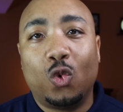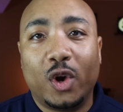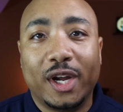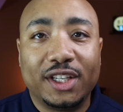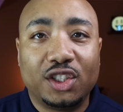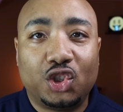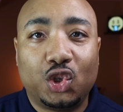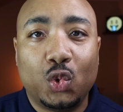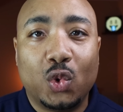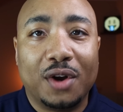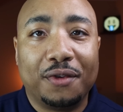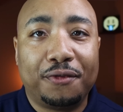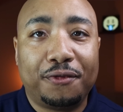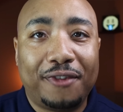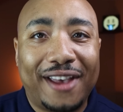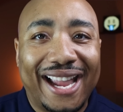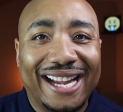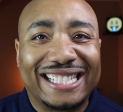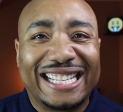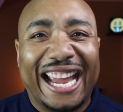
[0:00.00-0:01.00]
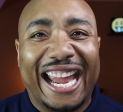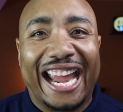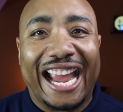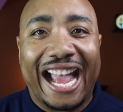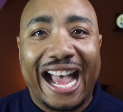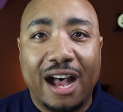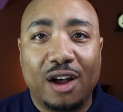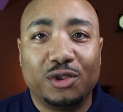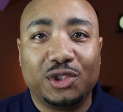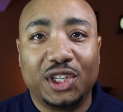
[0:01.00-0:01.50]
going to affect a
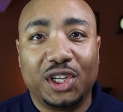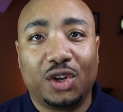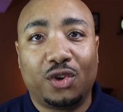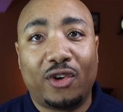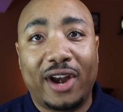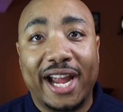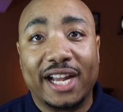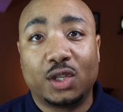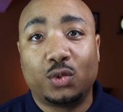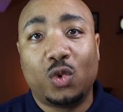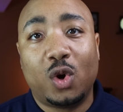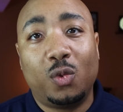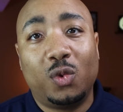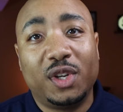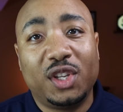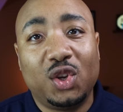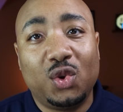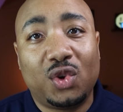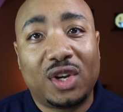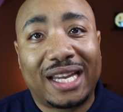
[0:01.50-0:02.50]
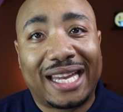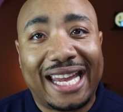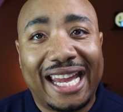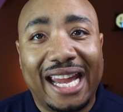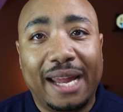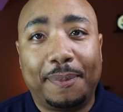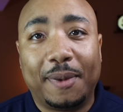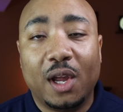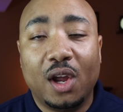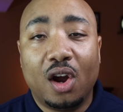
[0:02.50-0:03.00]
housing crash? Well, when you
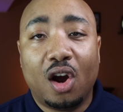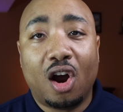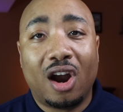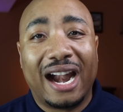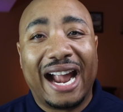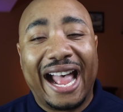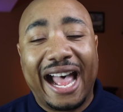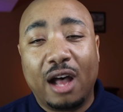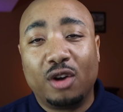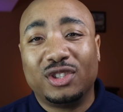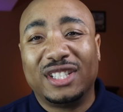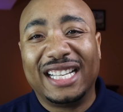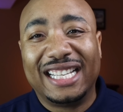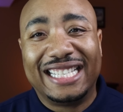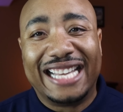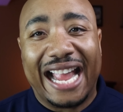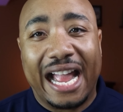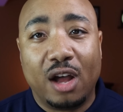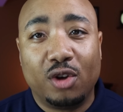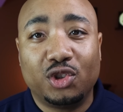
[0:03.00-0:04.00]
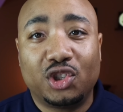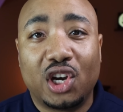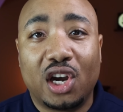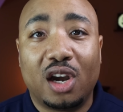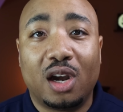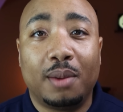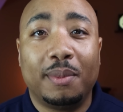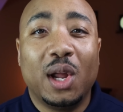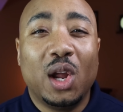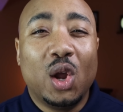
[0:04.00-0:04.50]
keep our housing
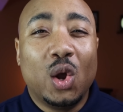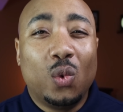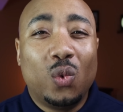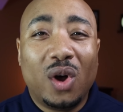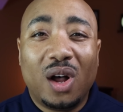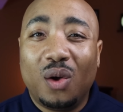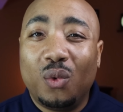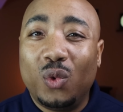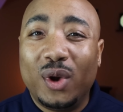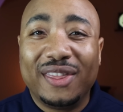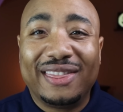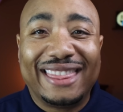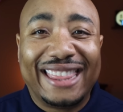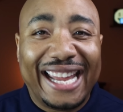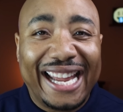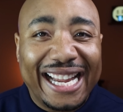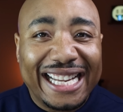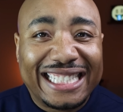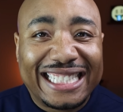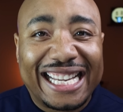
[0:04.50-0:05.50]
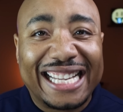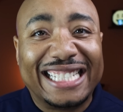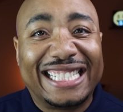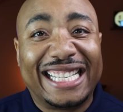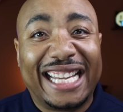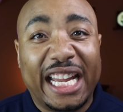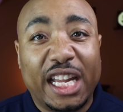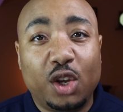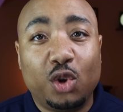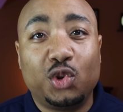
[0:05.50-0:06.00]
downturn, well, when things
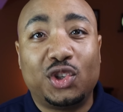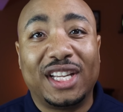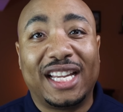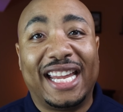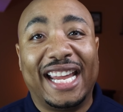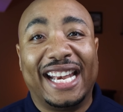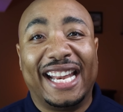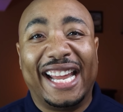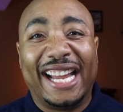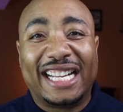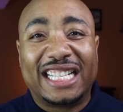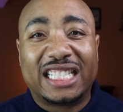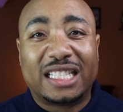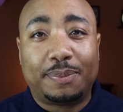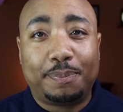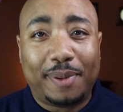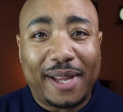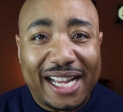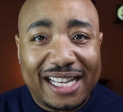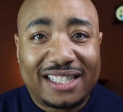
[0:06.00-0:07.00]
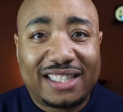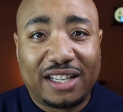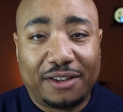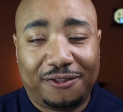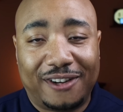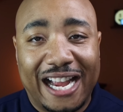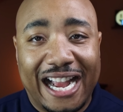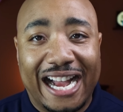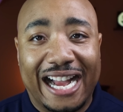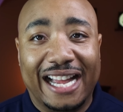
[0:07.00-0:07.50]
continue to get
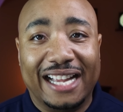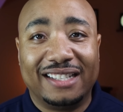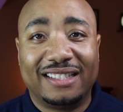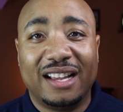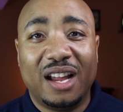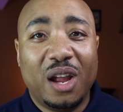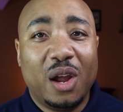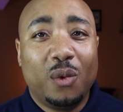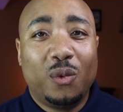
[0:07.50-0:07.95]
expensive, guys,